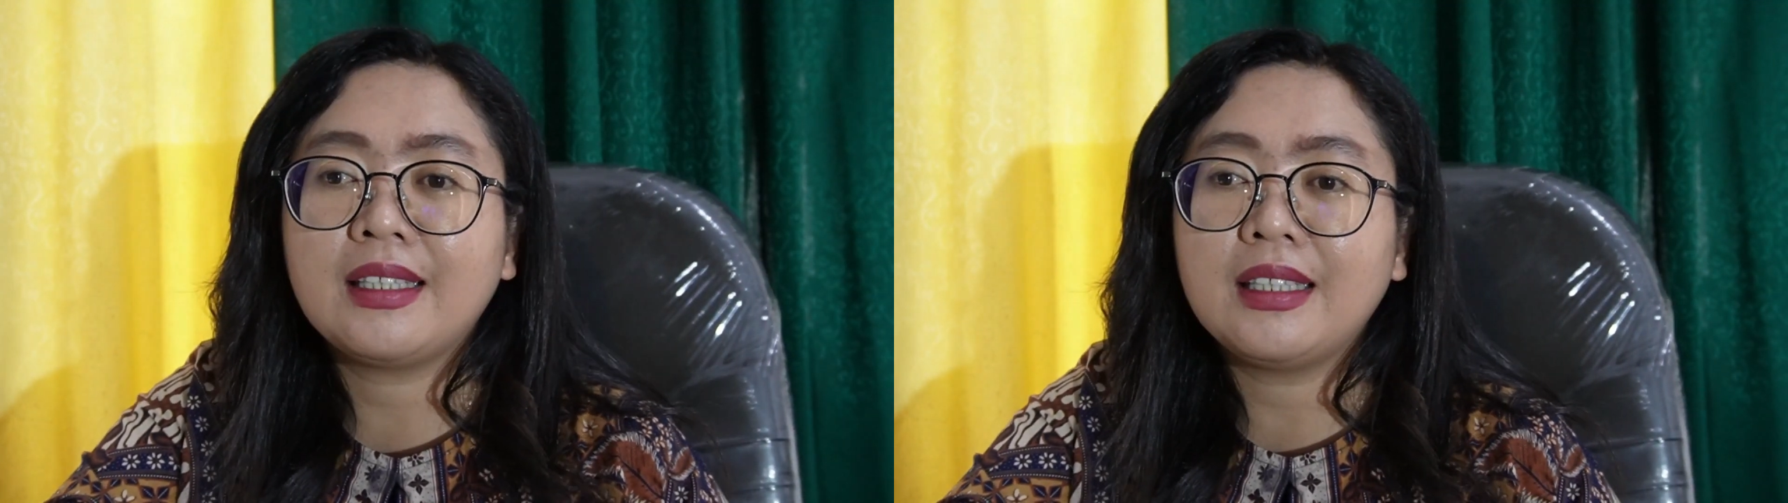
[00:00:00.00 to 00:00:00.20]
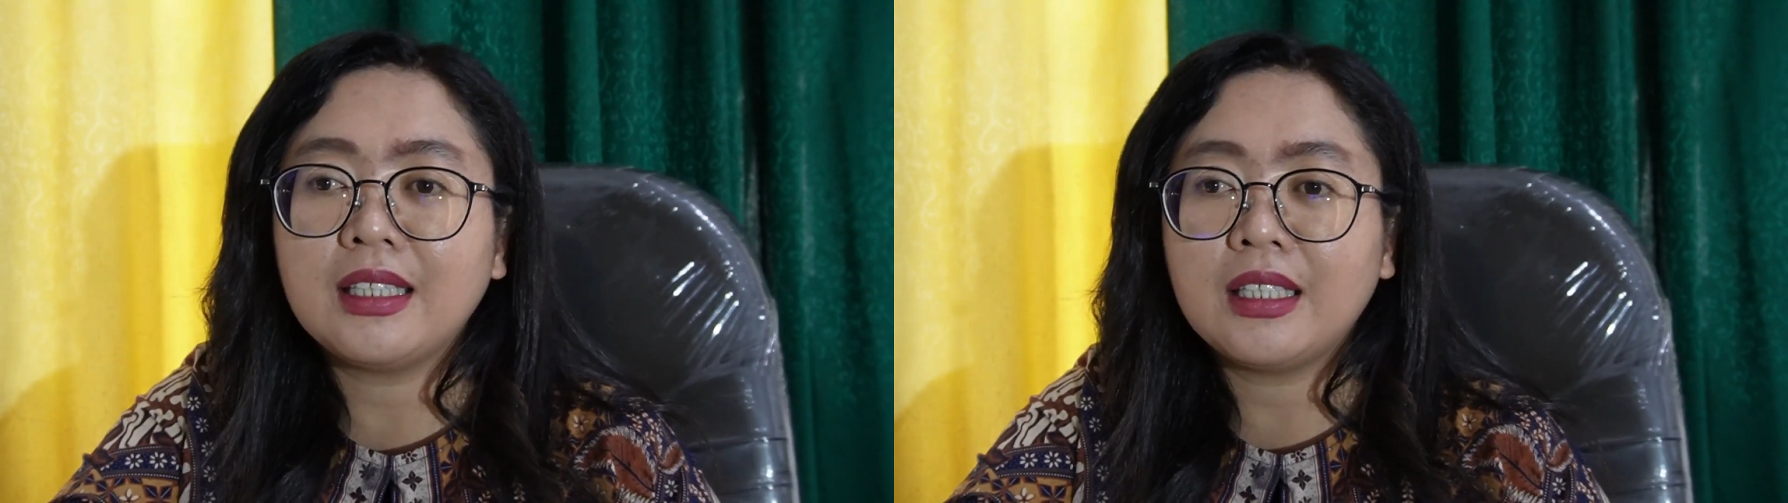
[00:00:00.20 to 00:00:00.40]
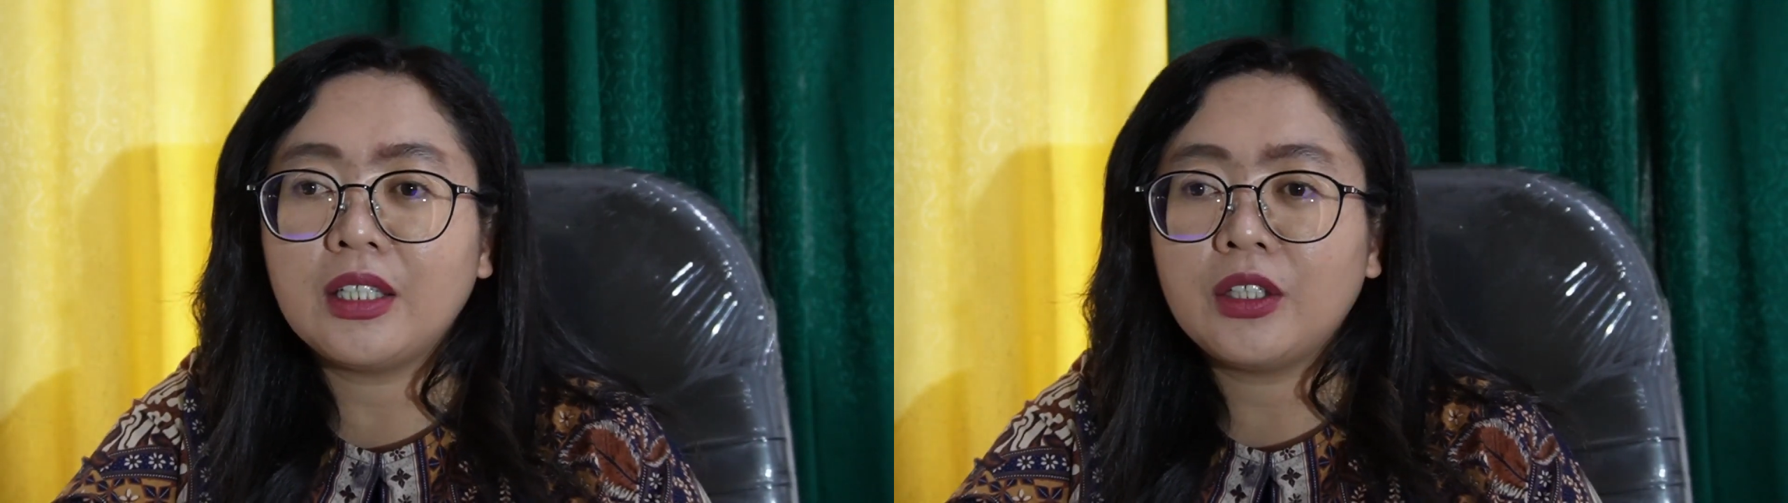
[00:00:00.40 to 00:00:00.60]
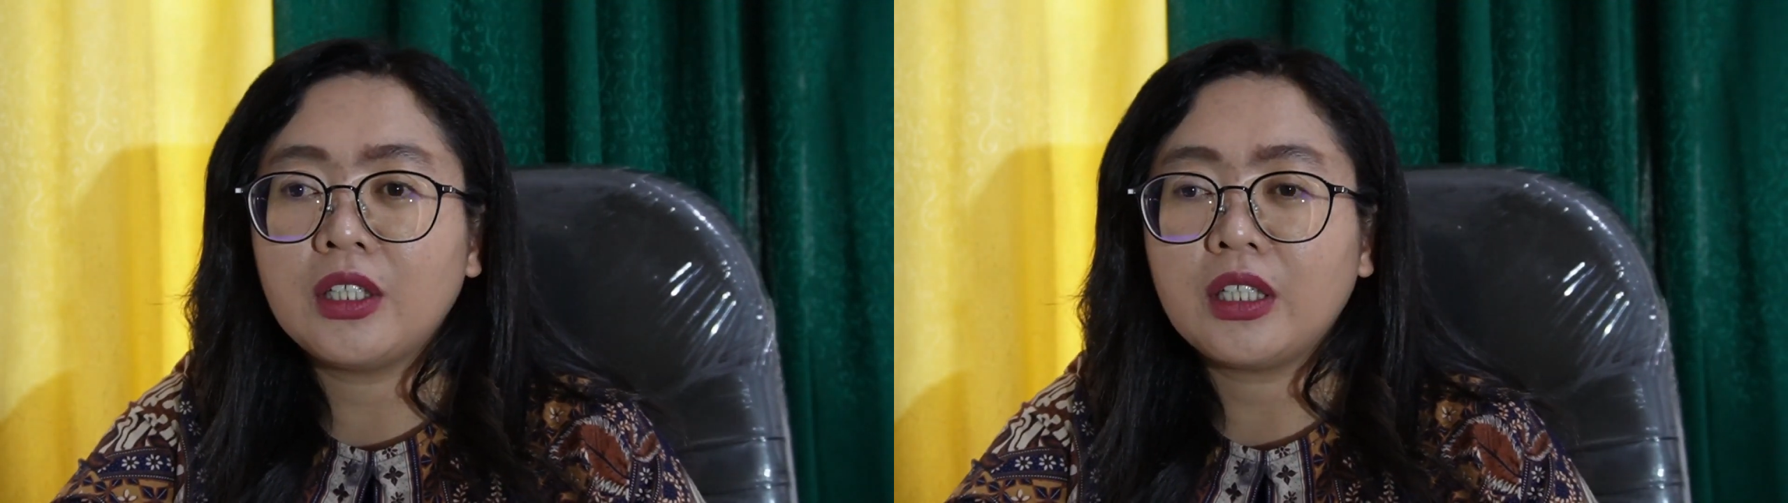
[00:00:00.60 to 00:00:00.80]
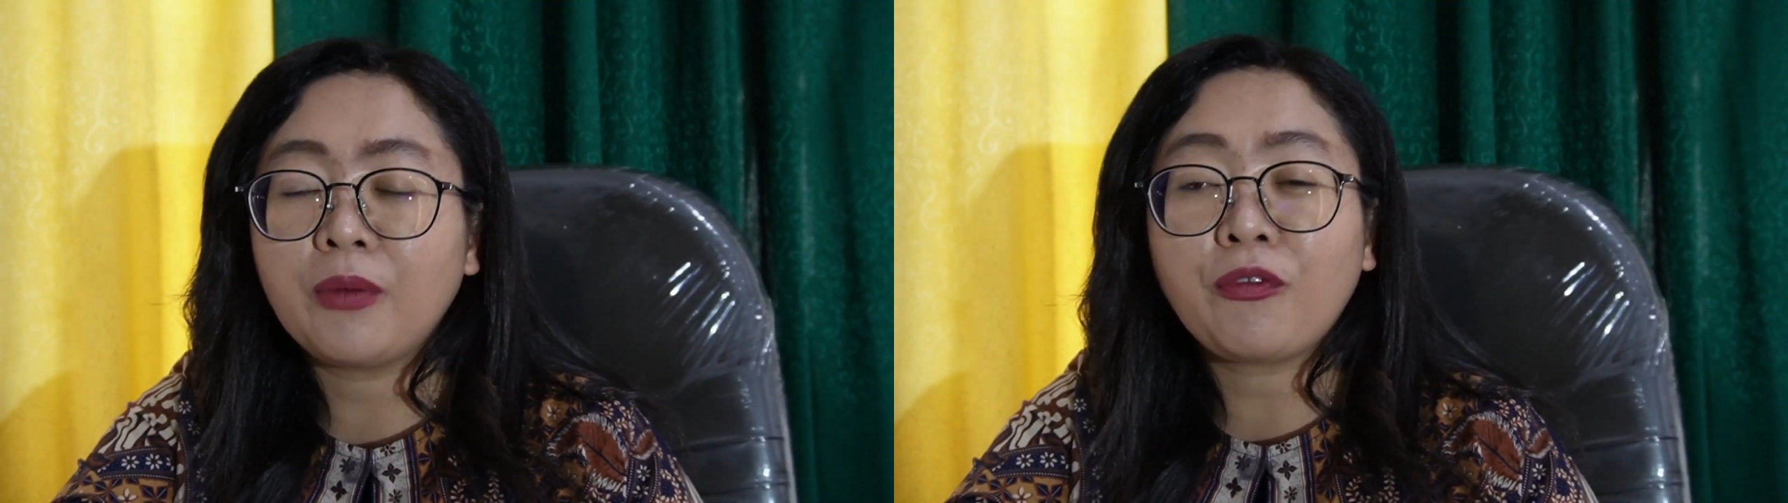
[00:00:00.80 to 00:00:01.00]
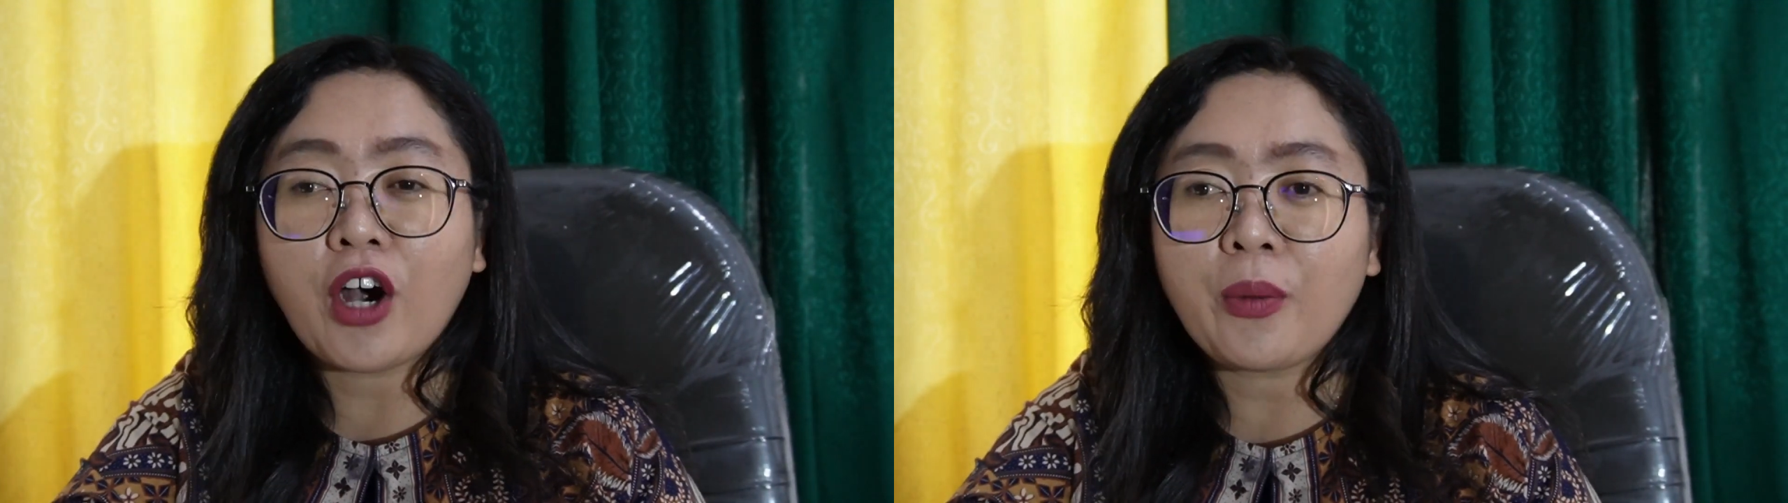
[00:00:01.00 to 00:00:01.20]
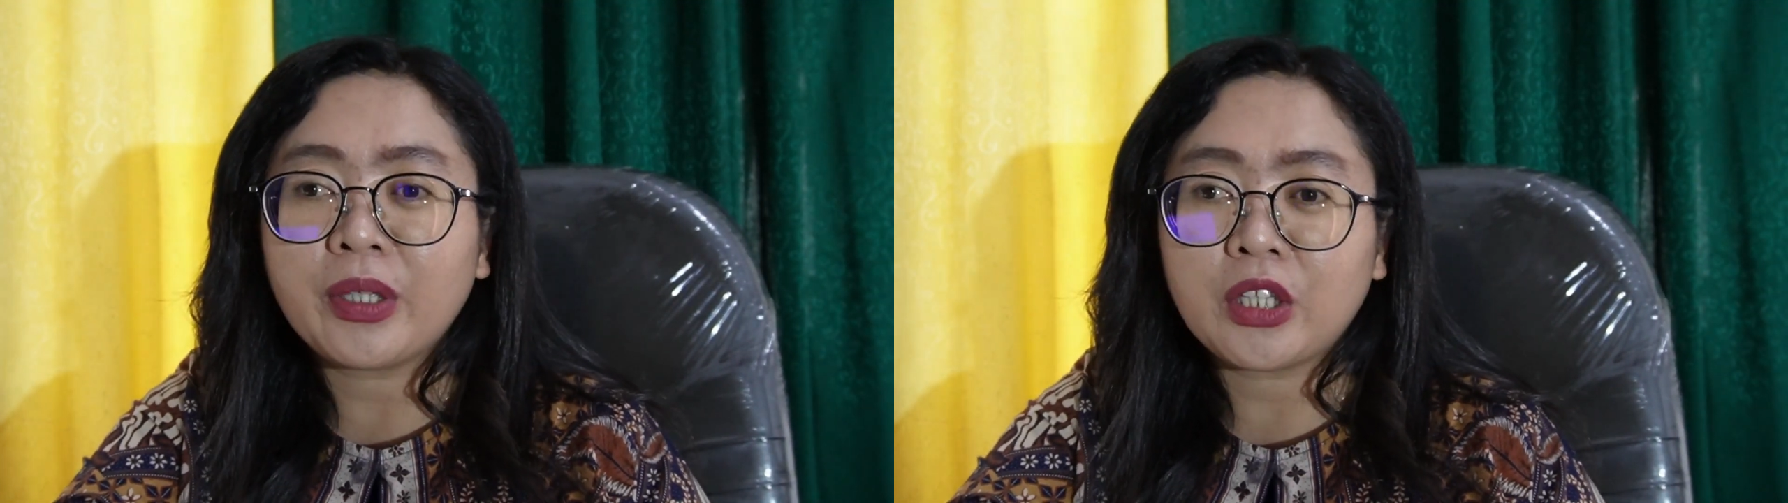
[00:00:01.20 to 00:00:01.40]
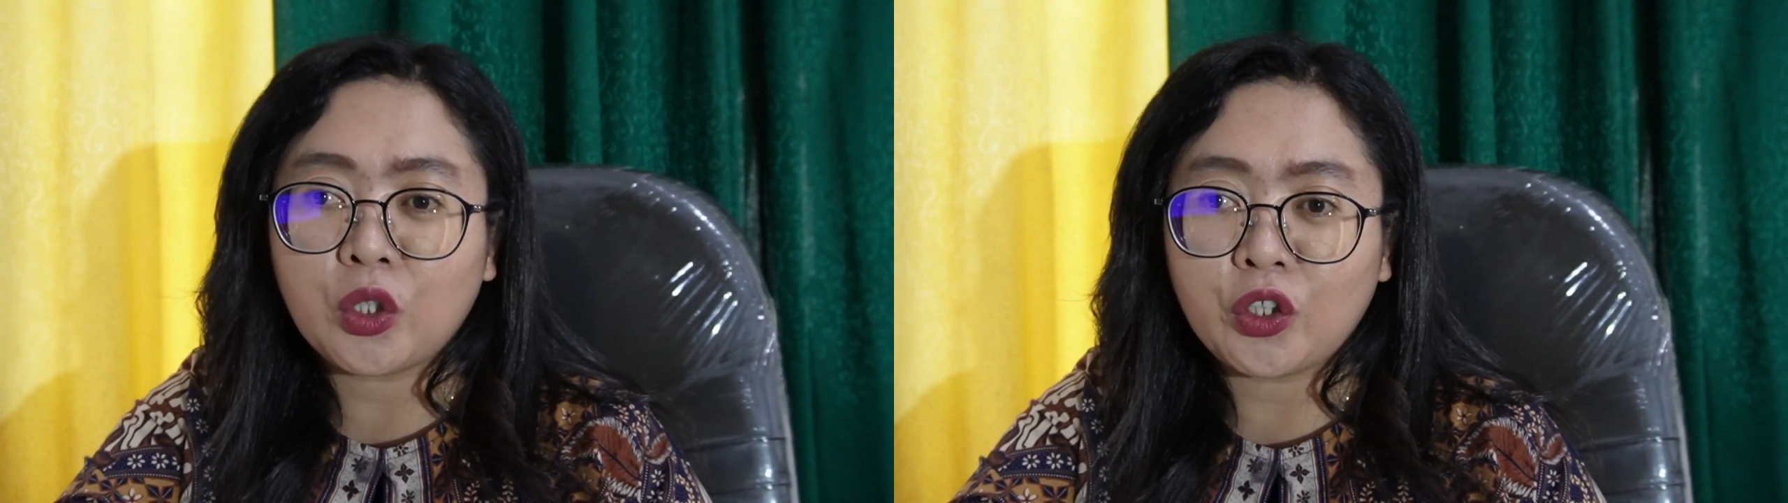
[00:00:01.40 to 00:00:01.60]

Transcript: the environmental